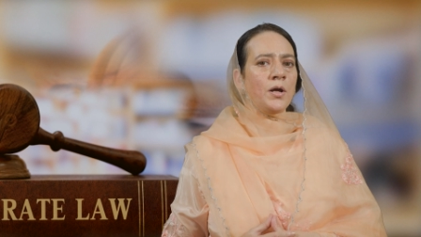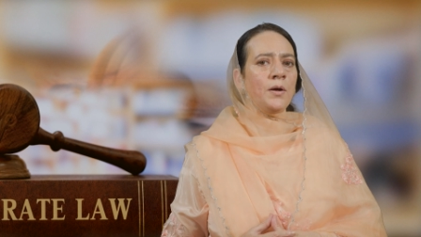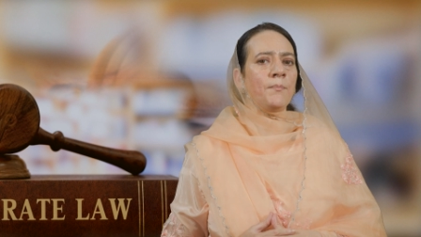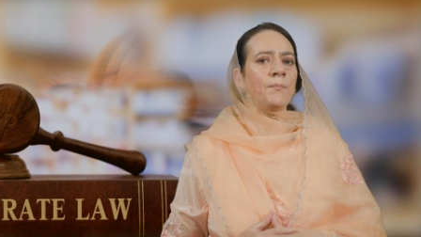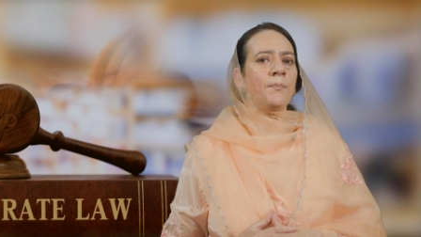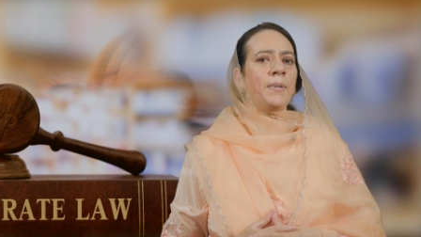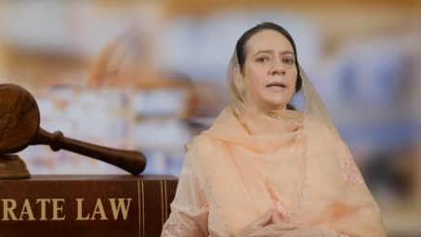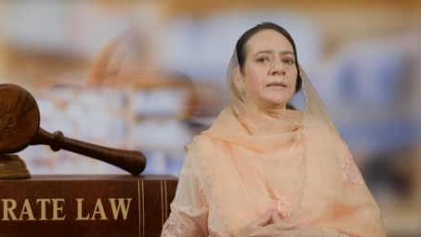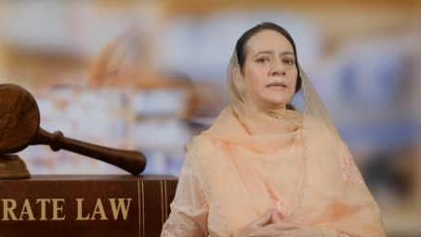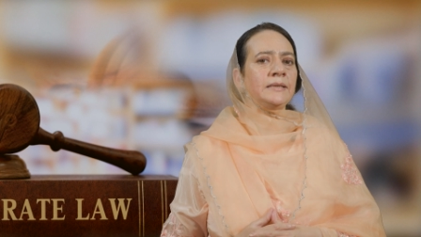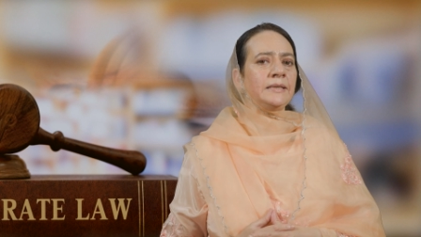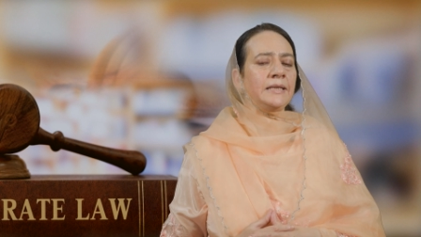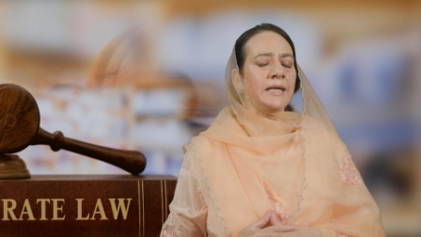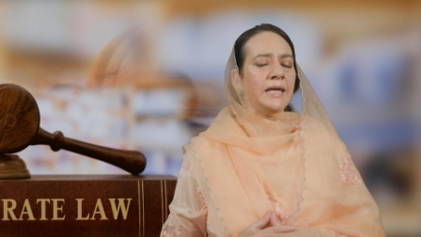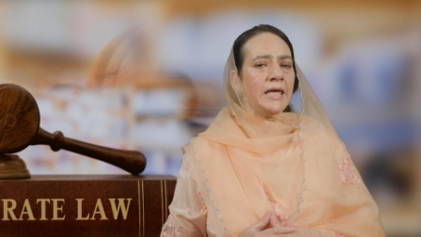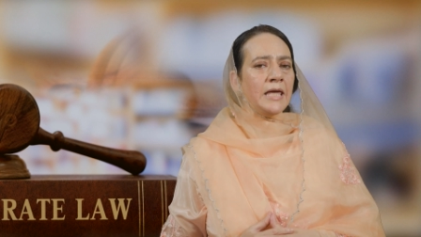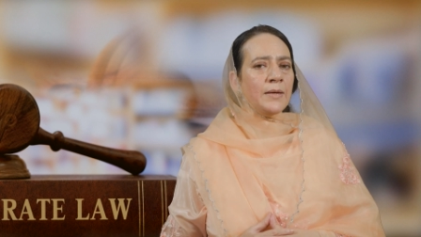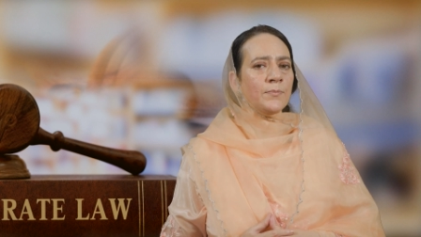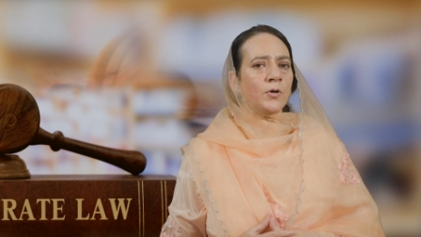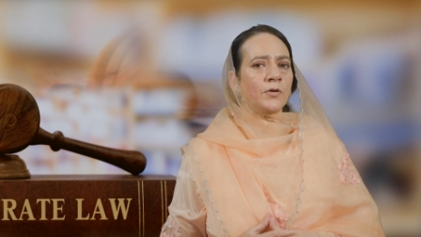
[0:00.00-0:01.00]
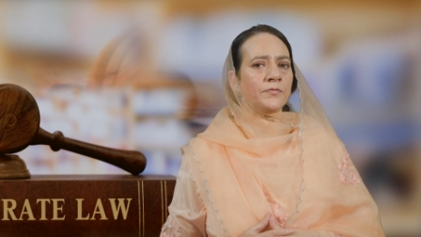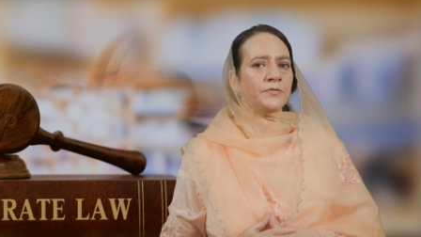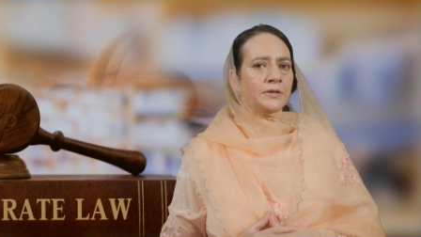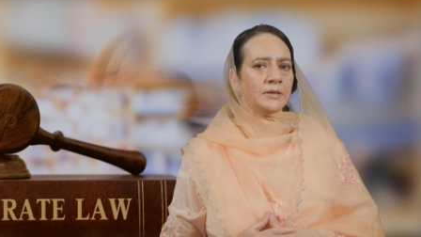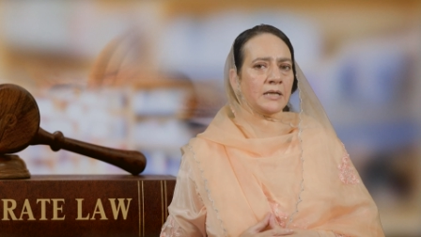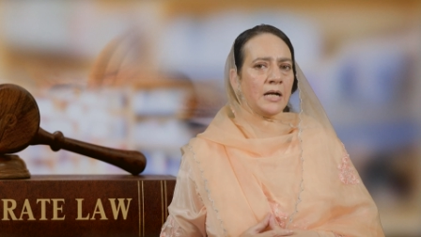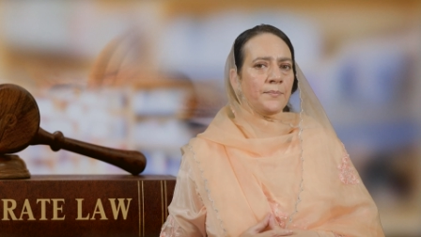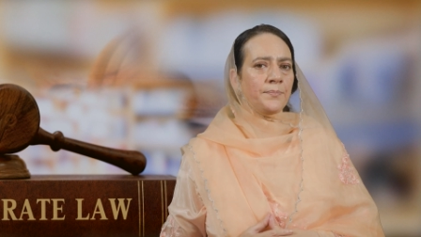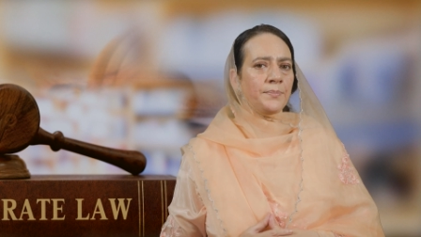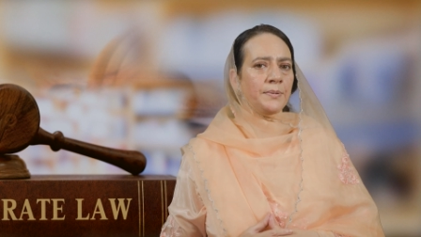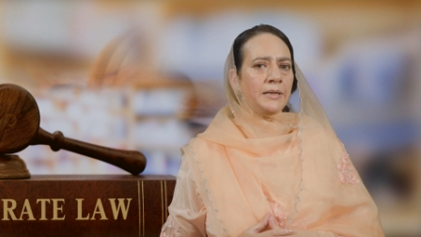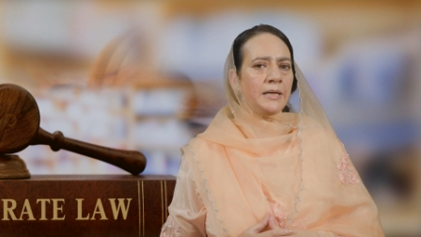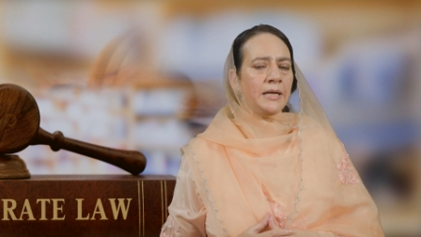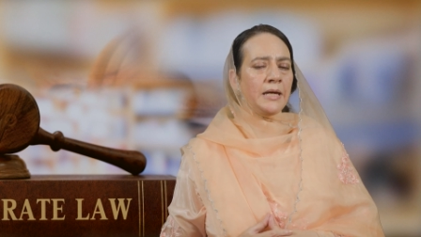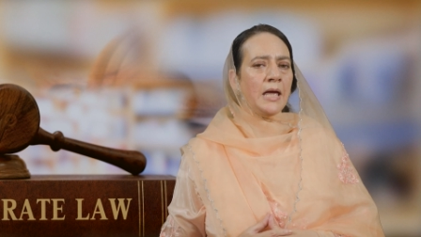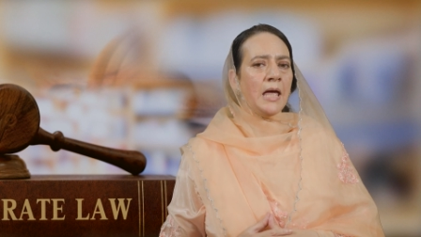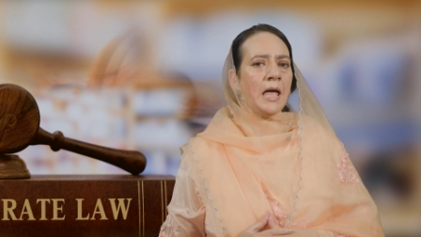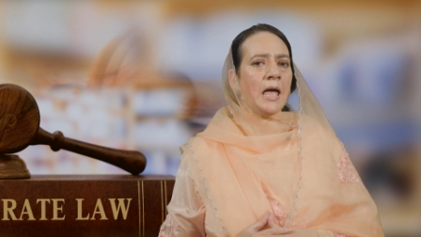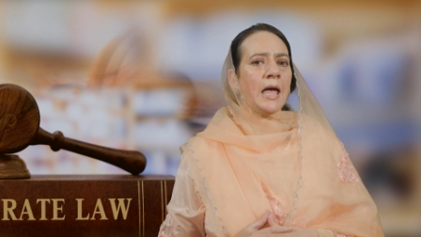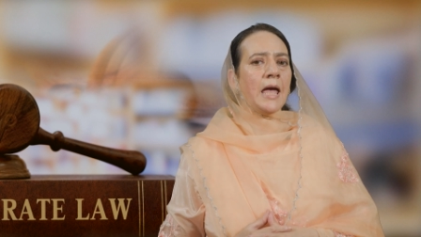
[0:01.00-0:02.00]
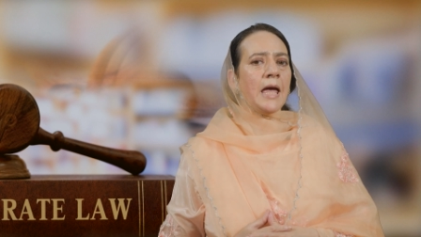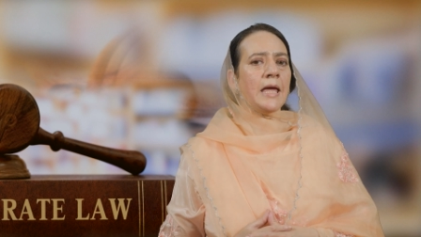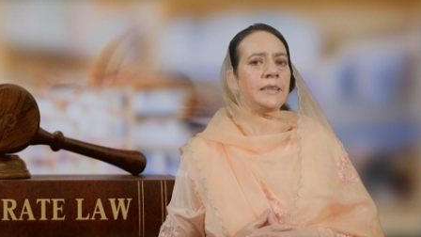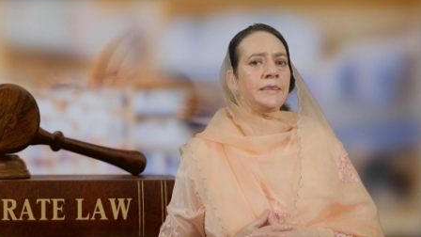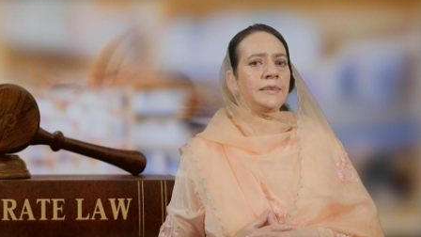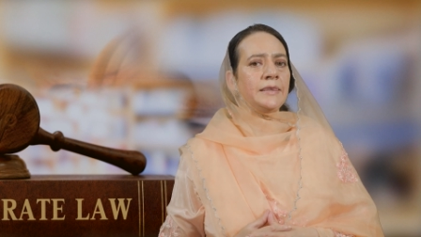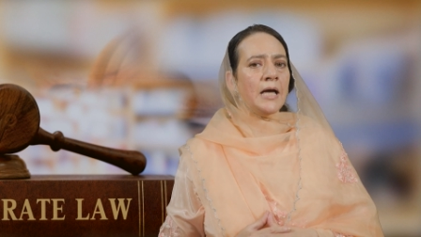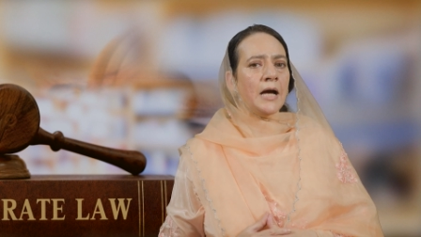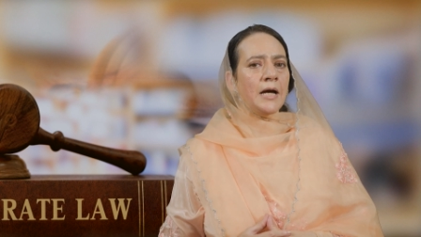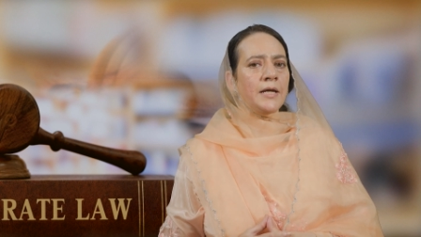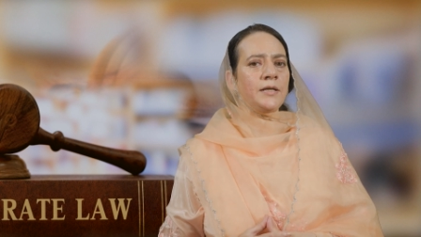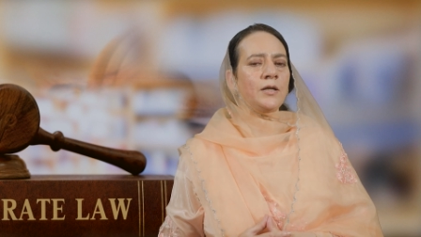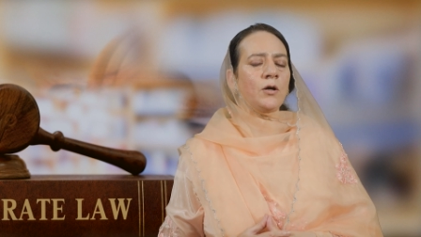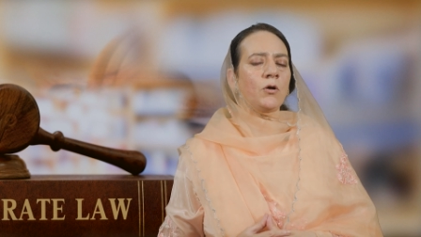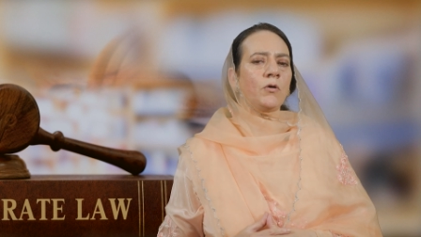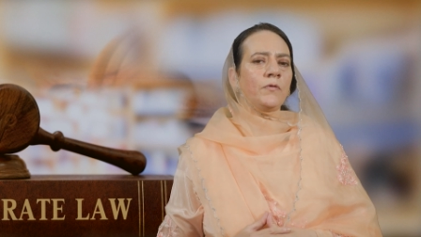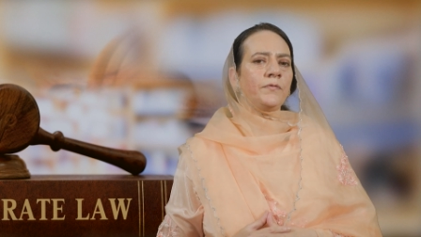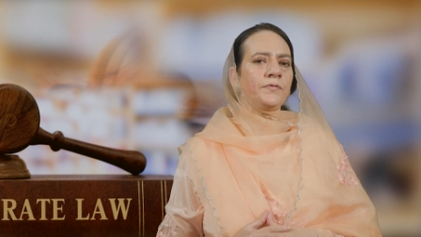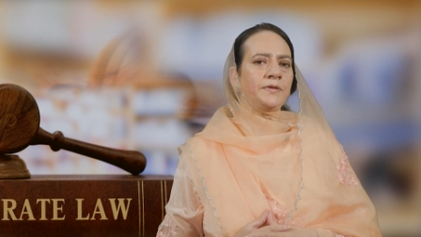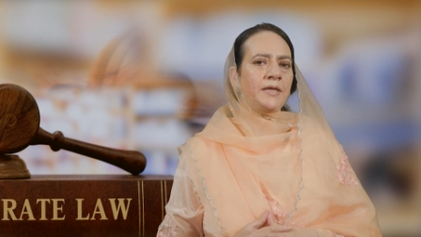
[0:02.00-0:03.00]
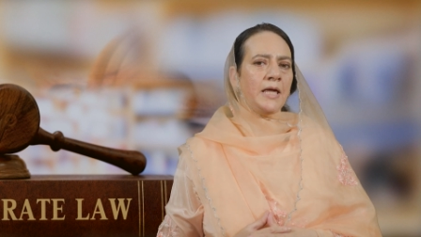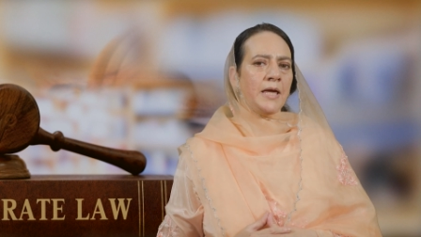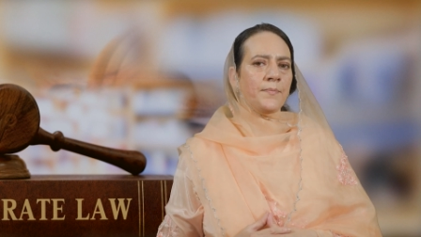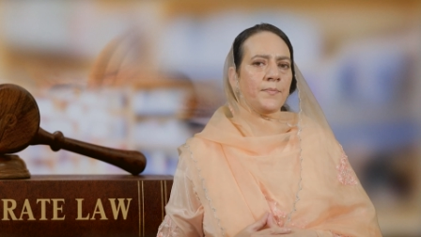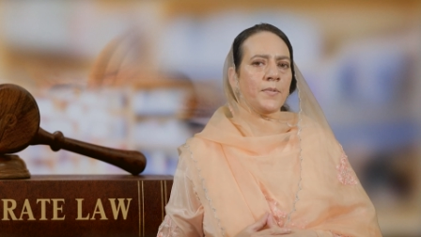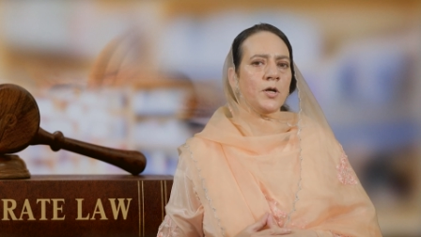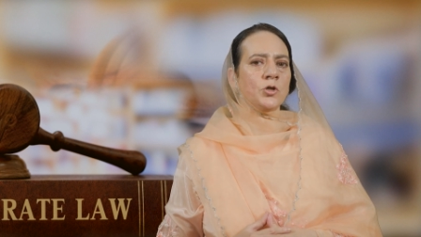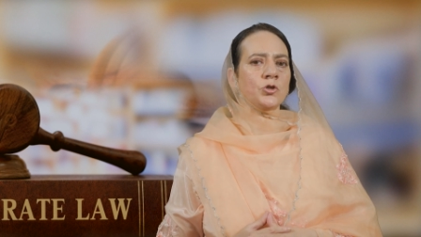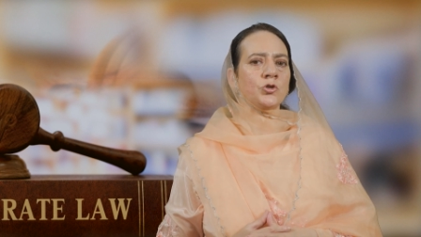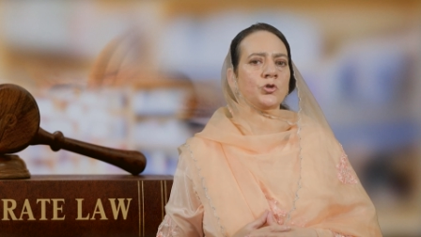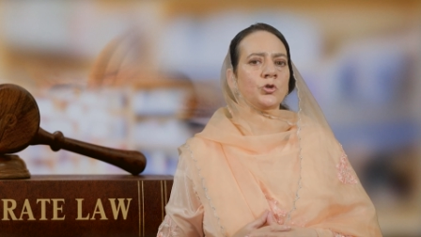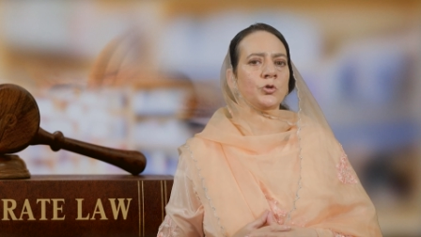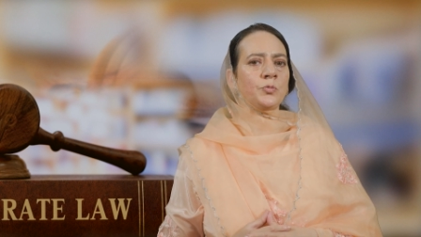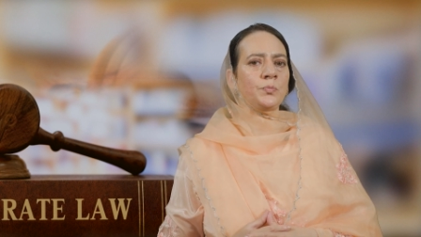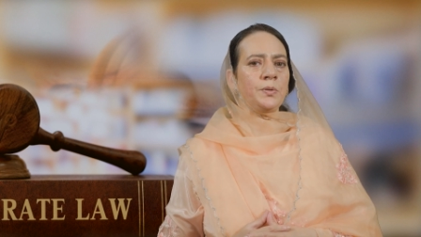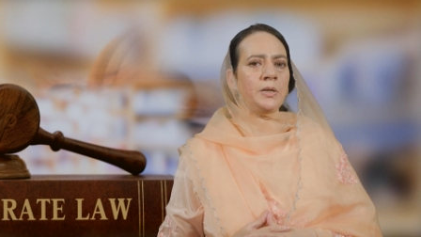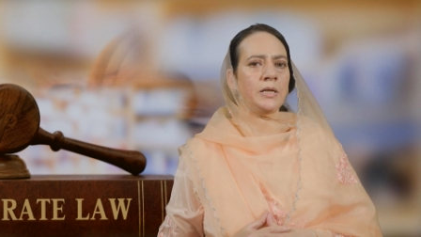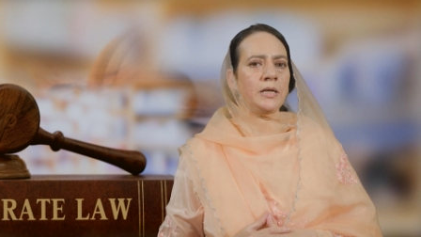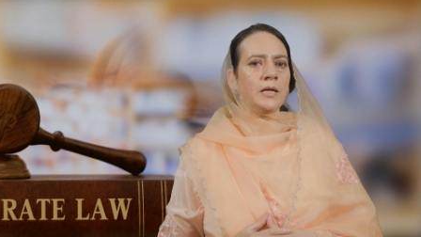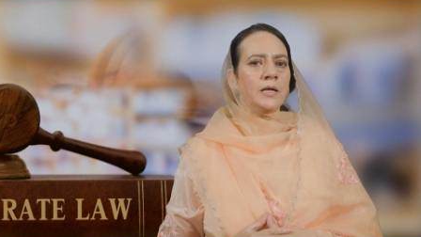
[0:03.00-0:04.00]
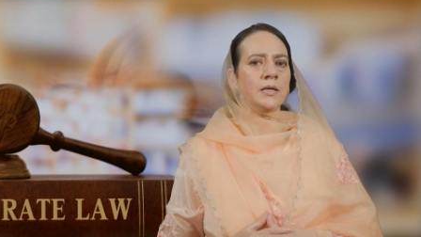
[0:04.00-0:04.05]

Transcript: by the name of the company, and none of them should be